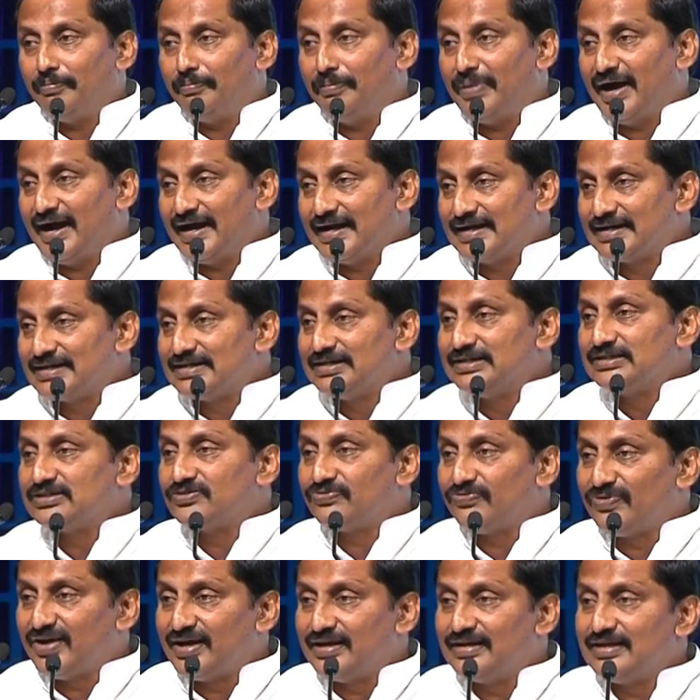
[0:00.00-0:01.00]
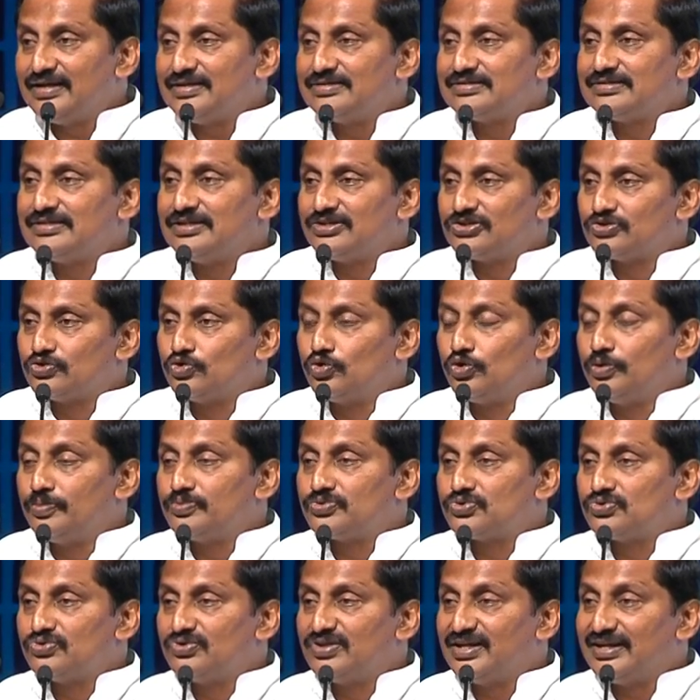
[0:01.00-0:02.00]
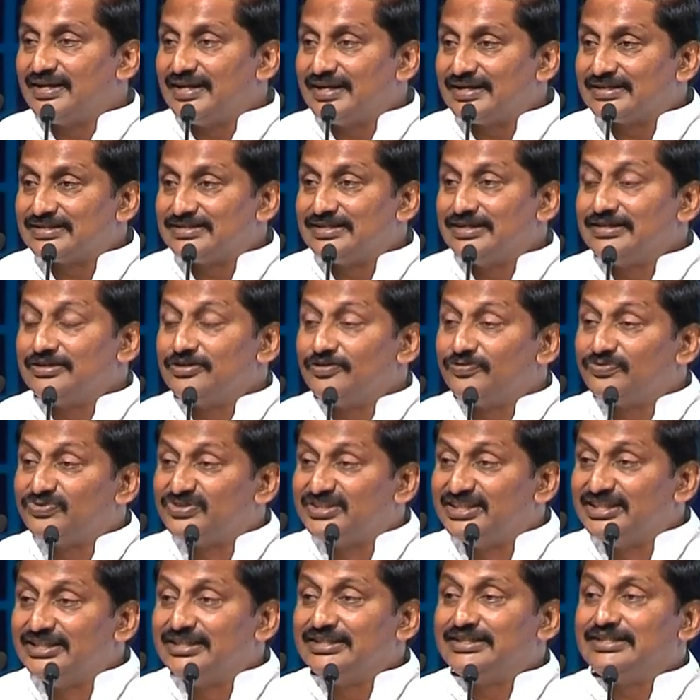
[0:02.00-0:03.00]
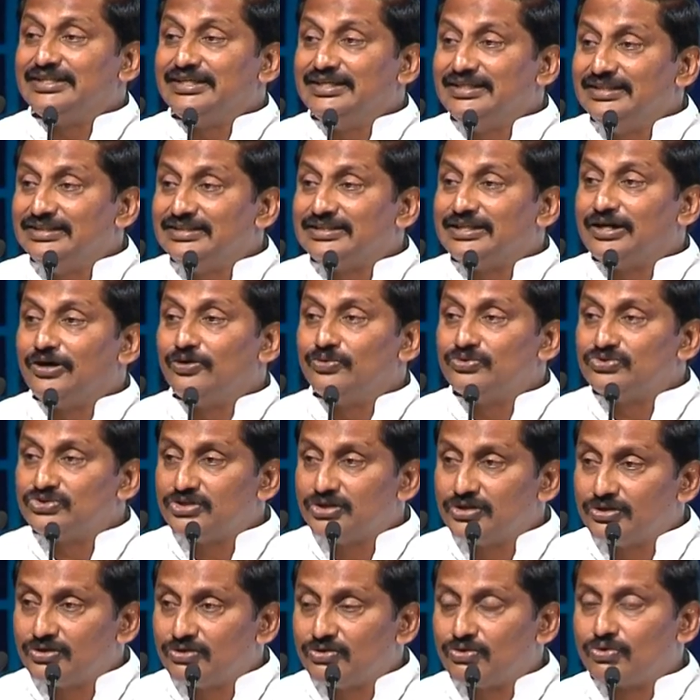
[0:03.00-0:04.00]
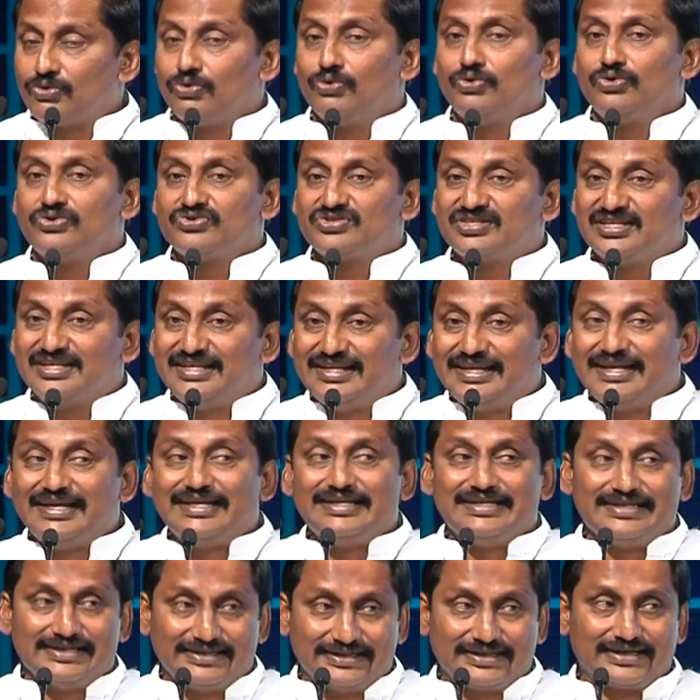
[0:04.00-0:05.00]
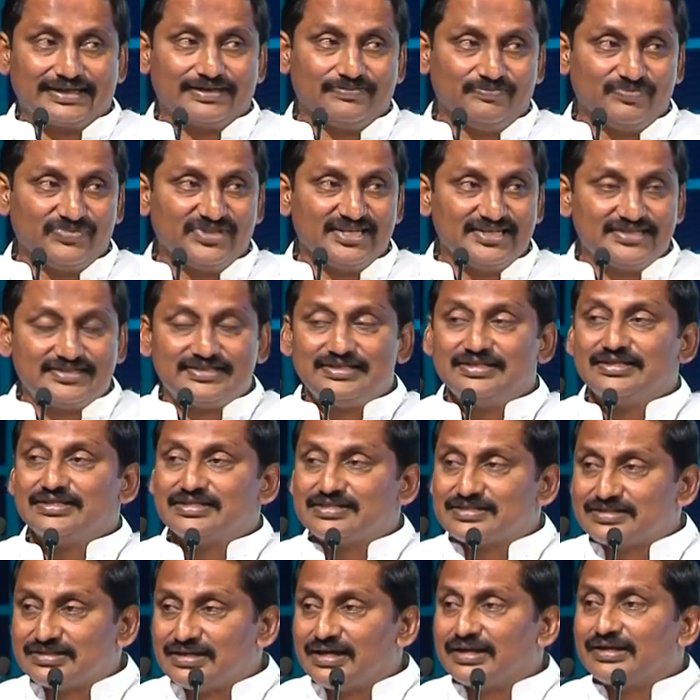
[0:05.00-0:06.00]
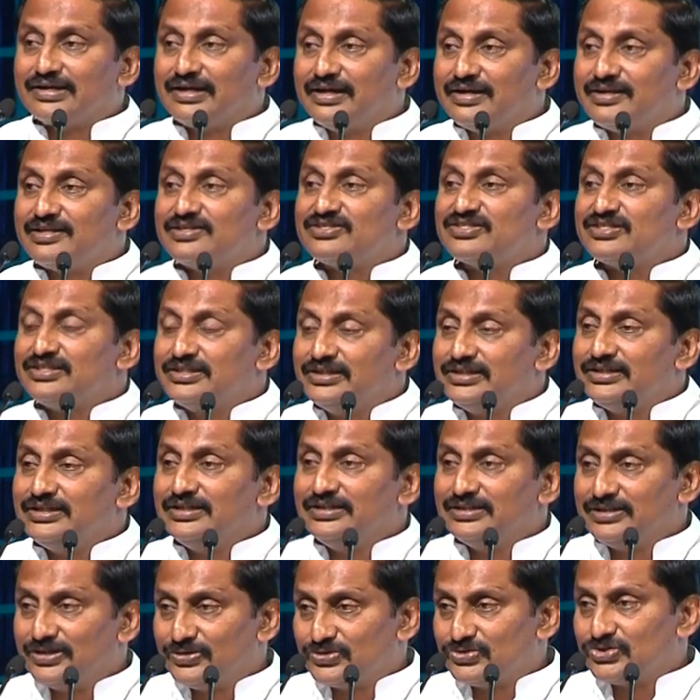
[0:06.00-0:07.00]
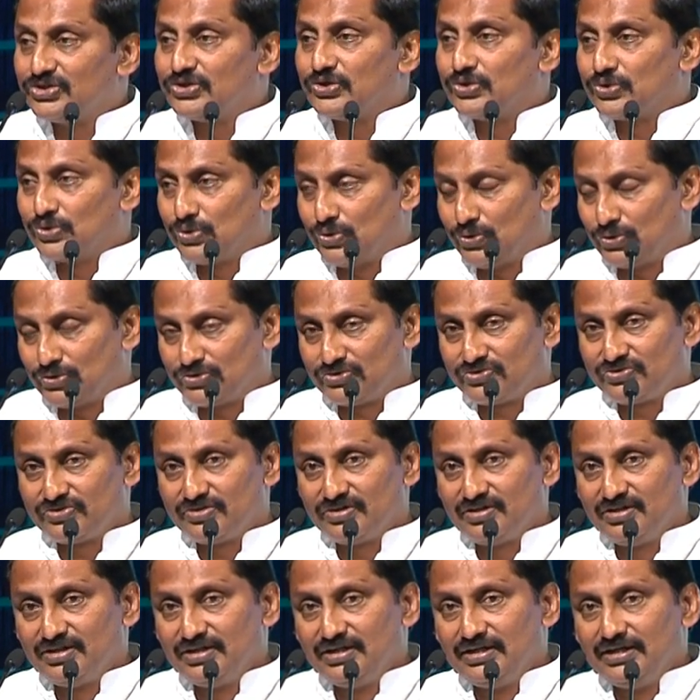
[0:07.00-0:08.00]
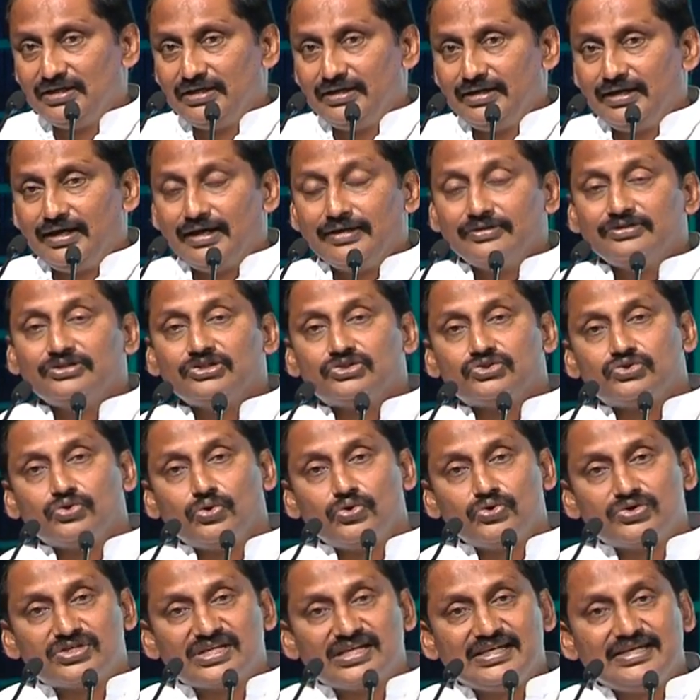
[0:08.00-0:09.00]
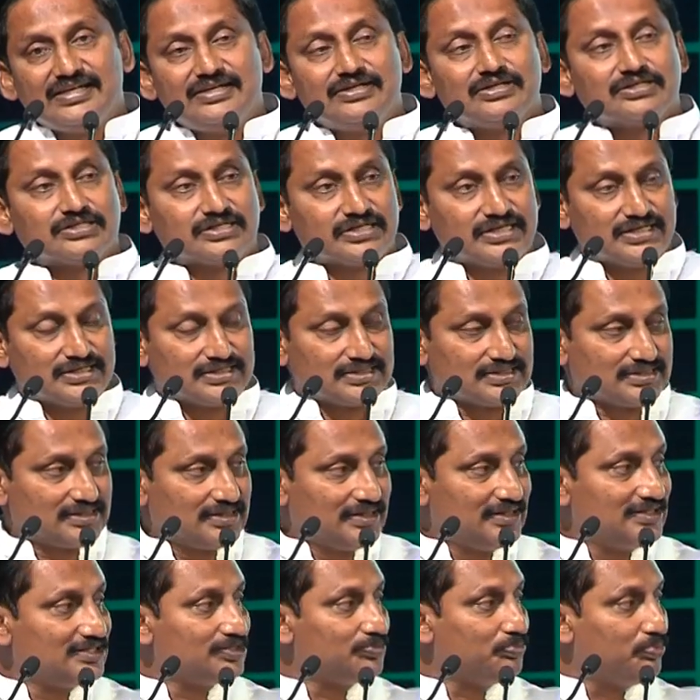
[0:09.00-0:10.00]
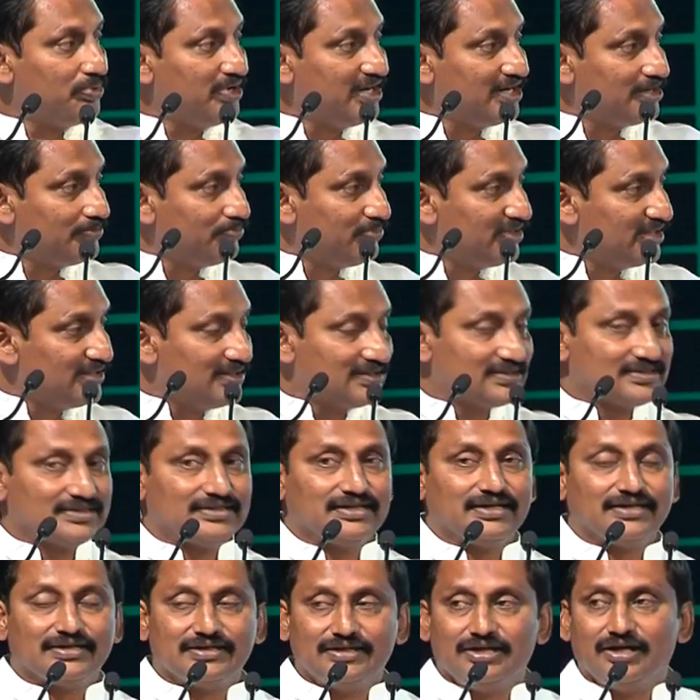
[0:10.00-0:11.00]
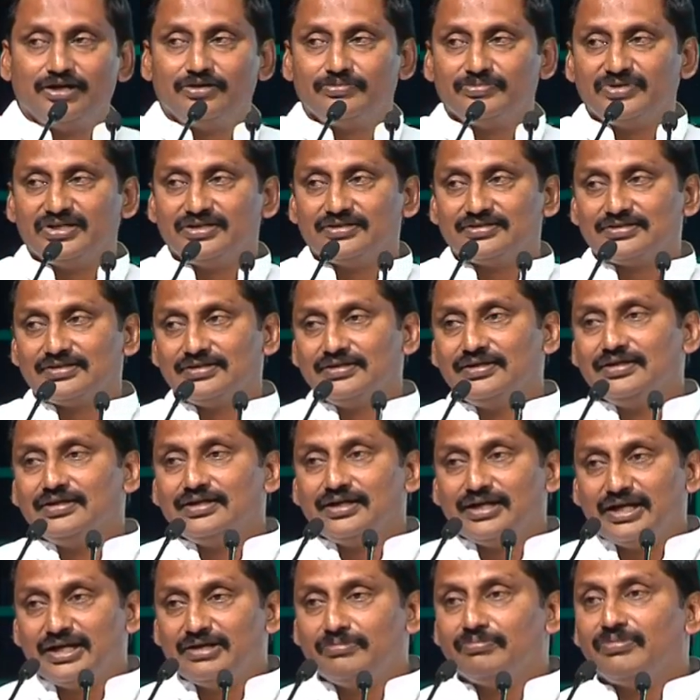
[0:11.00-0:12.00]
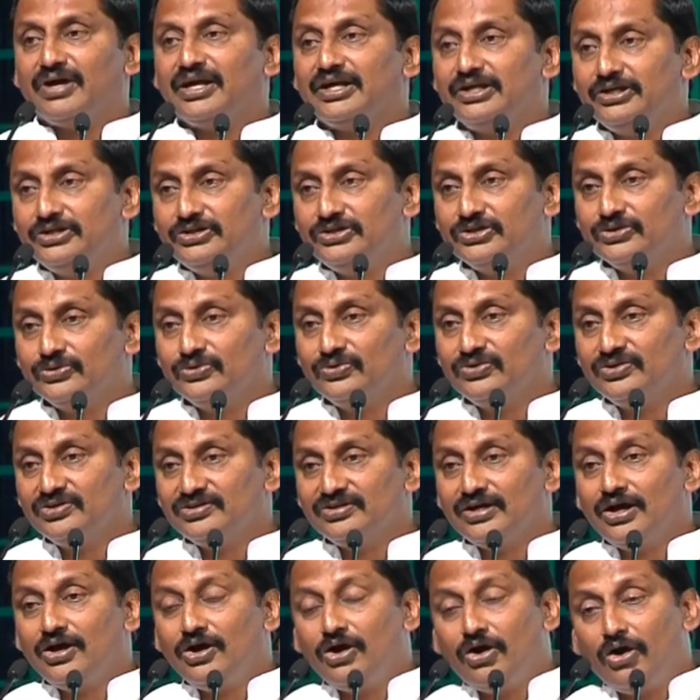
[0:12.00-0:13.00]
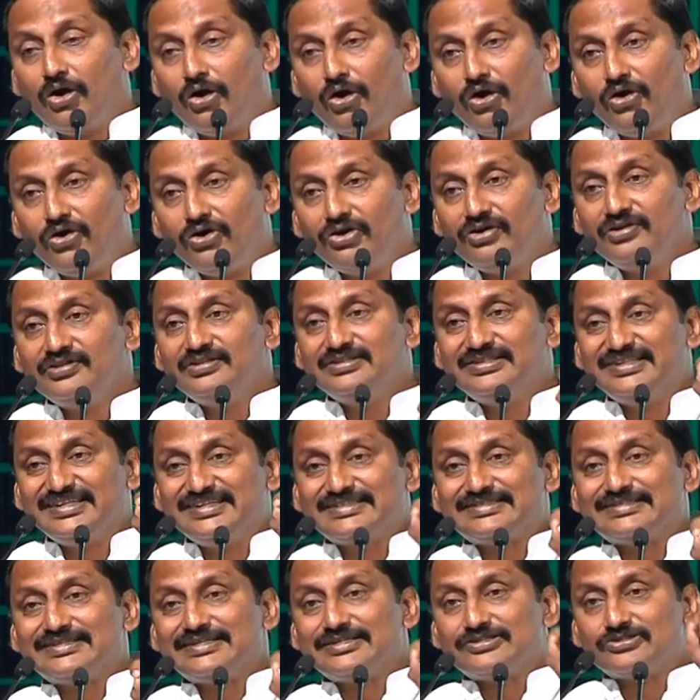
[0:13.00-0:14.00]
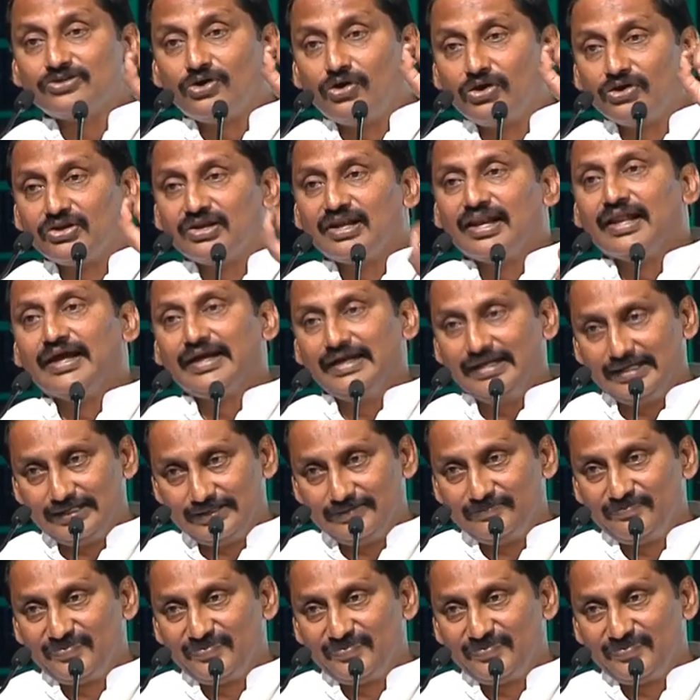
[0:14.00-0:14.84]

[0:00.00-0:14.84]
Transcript: bankers finance these groups to the extent of 13,000 crores in a year. This year's target is 13,000 crores. And the total interest is paid by the state government. And mind you, all this is online.